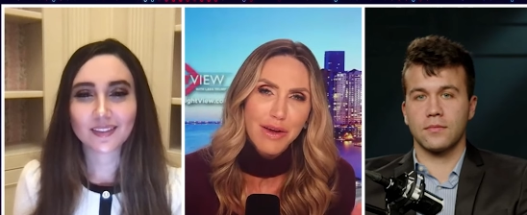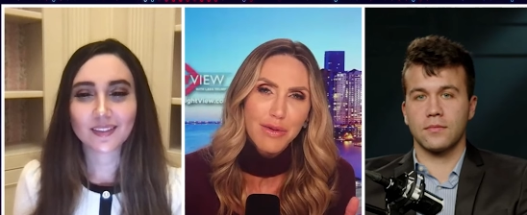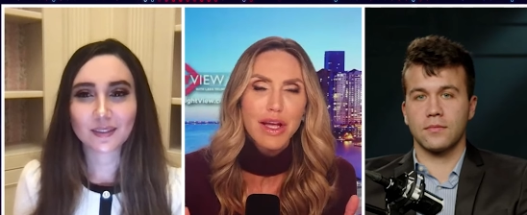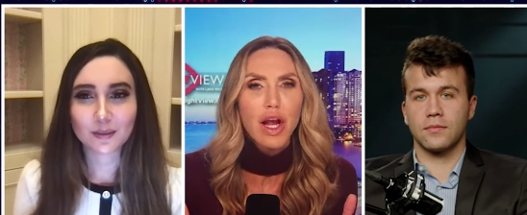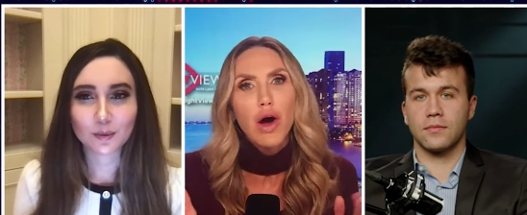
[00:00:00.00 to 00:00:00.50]
Speaker 1: They
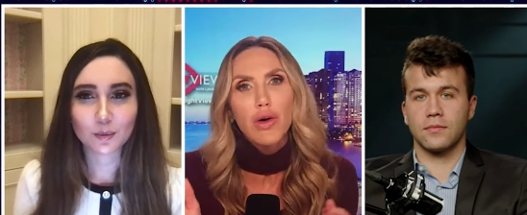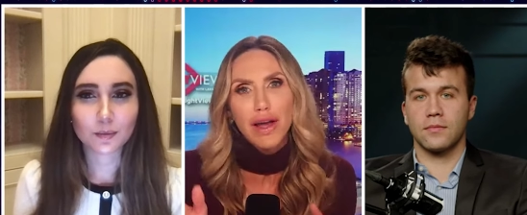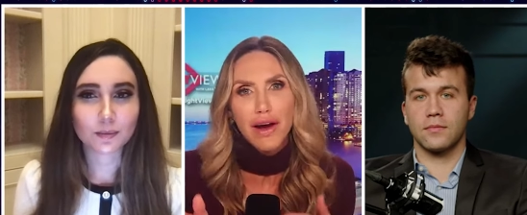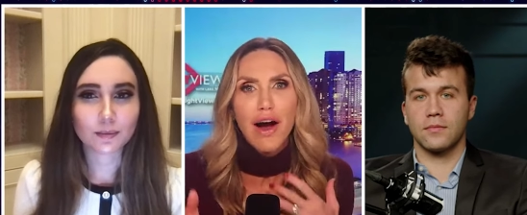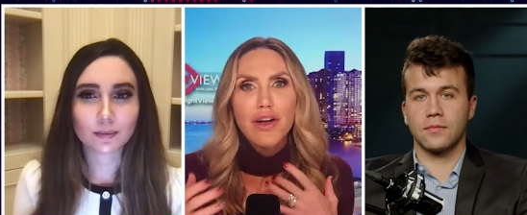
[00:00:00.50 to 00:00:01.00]
were like, "Oh
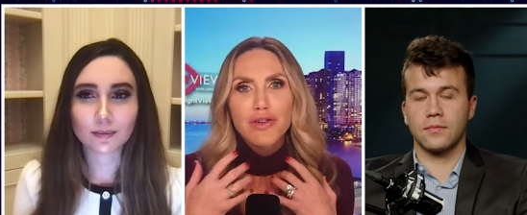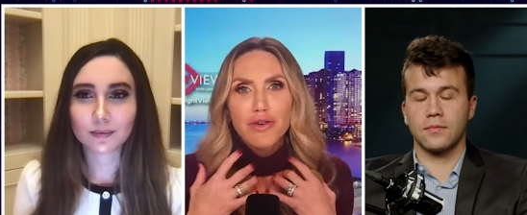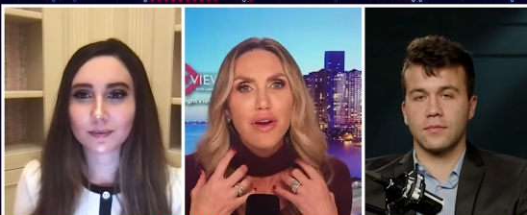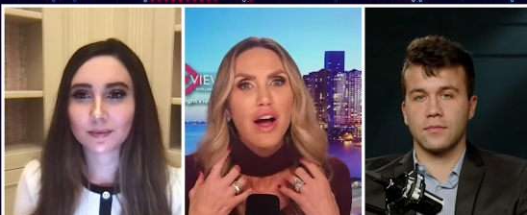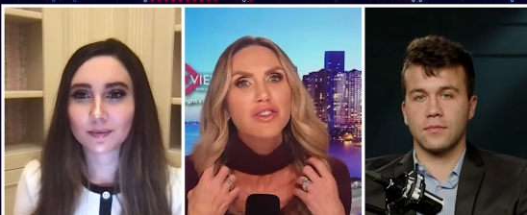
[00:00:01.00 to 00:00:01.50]
yeah,
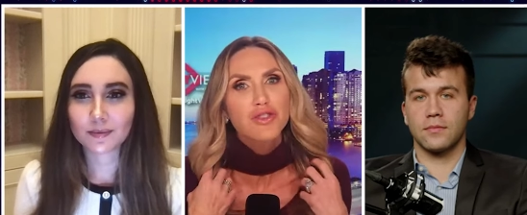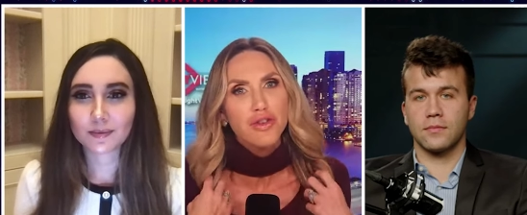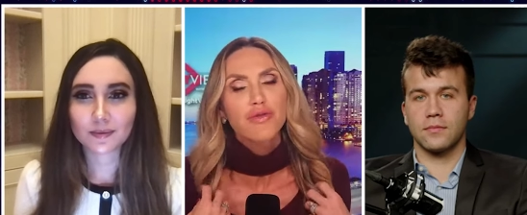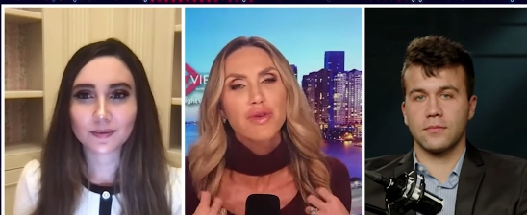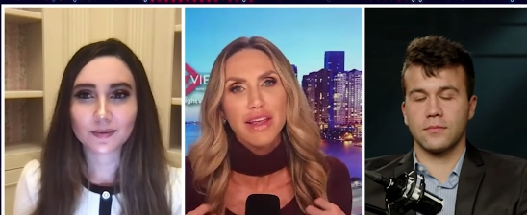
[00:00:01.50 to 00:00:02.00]
under under
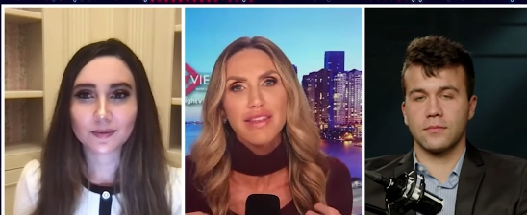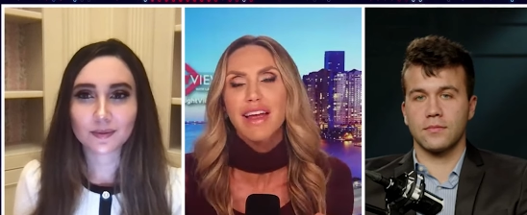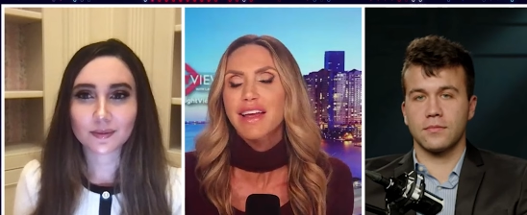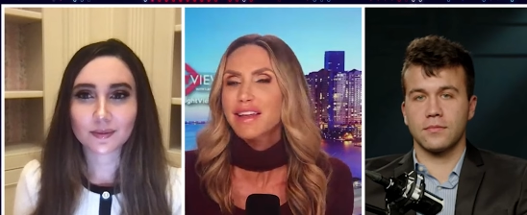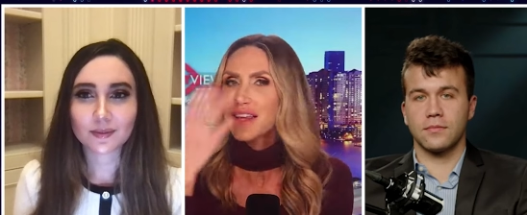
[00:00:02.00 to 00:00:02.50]
3,
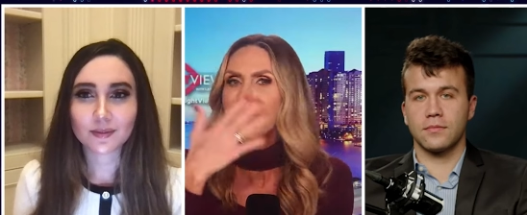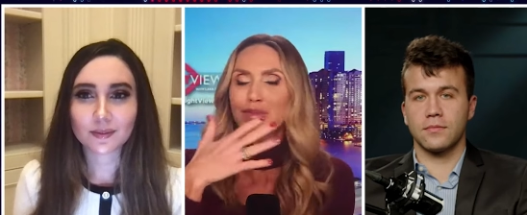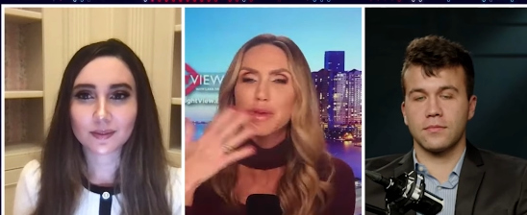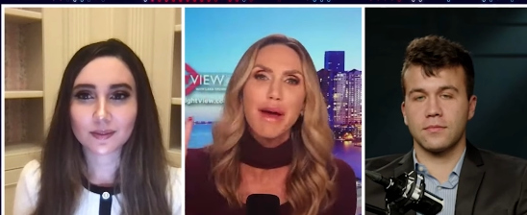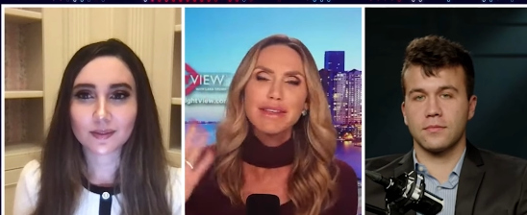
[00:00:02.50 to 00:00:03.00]
they could
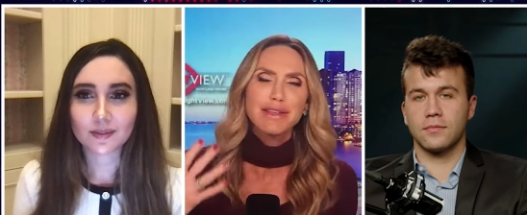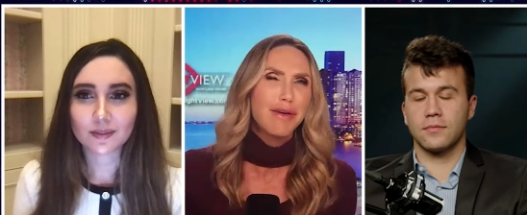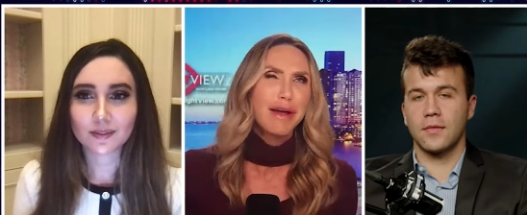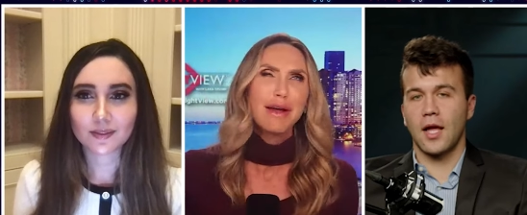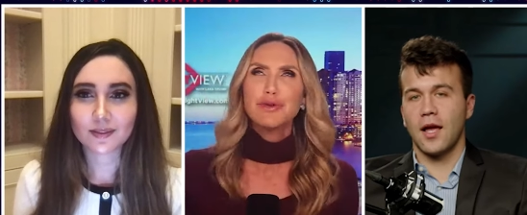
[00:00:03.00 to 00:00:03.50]
keep the mask
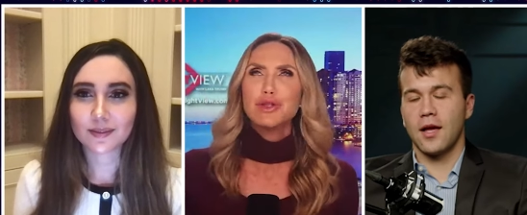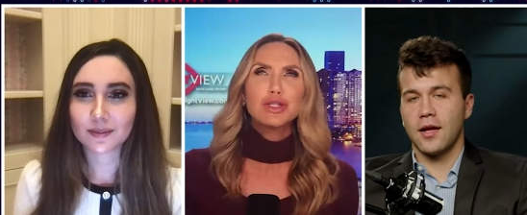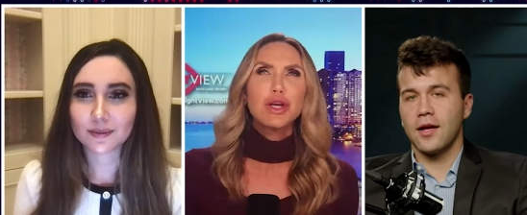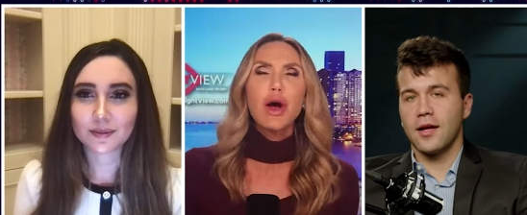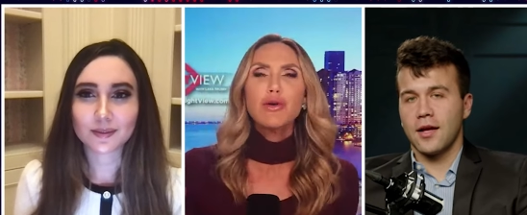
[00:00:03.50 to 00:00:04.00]
off." It was
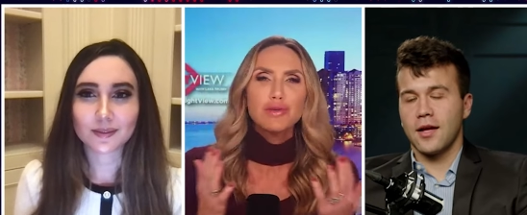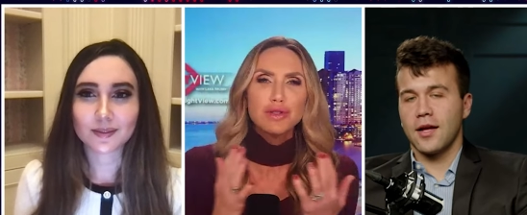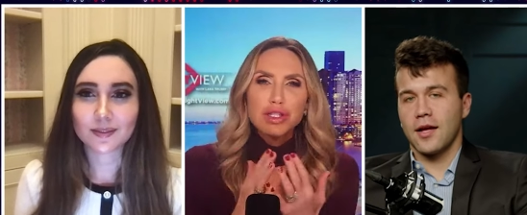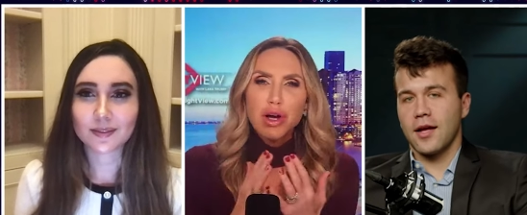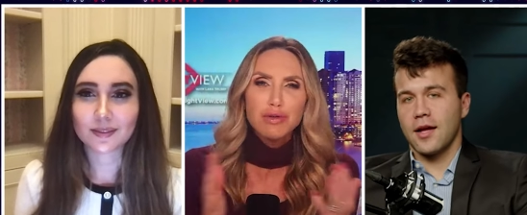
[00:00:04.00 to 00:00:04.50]
so
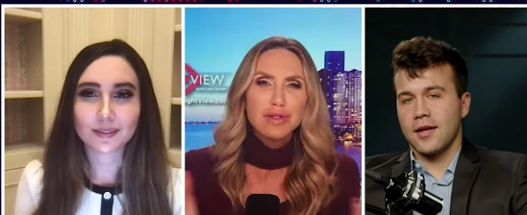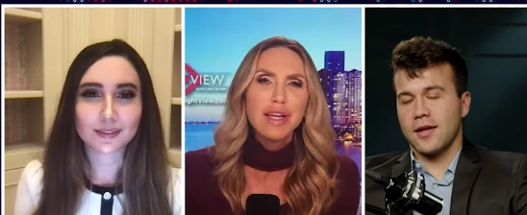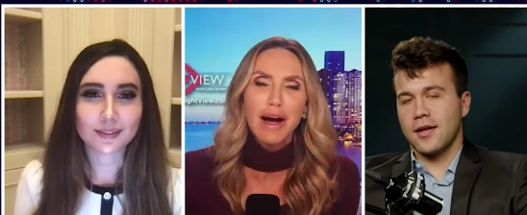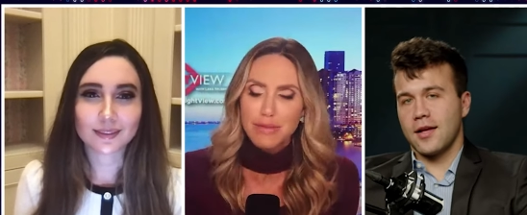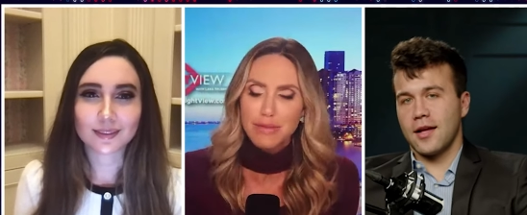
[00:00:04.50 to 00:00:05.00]
so
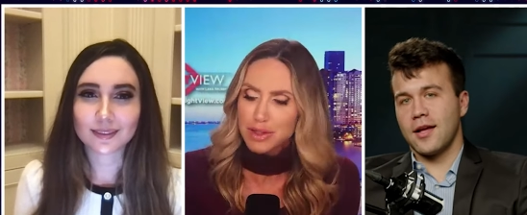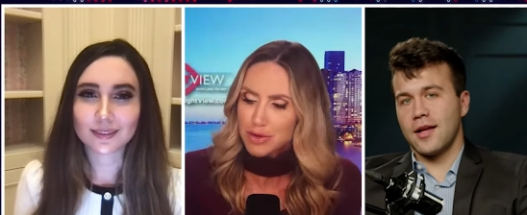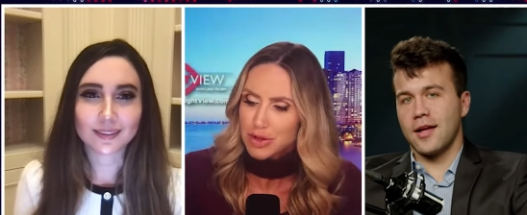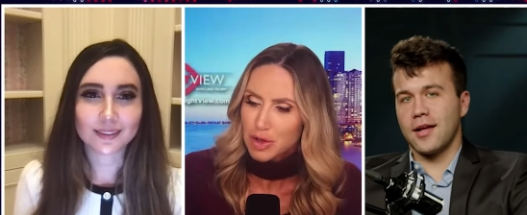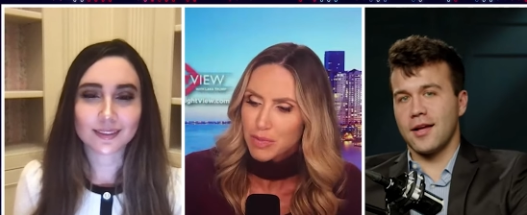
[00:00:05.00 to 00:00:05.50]
dumb, so
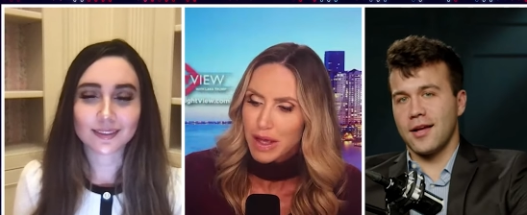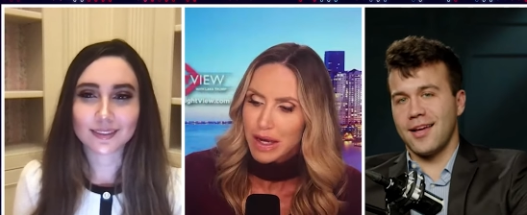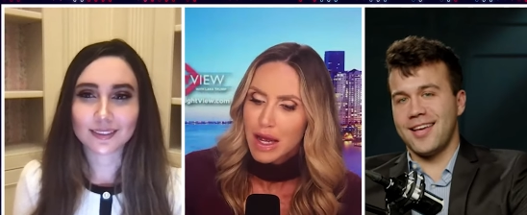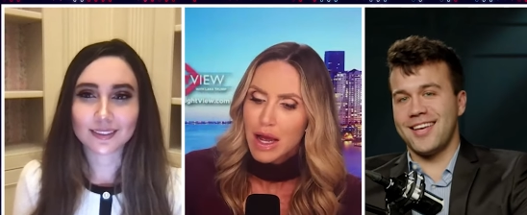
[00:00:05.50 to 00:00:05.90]
stupid.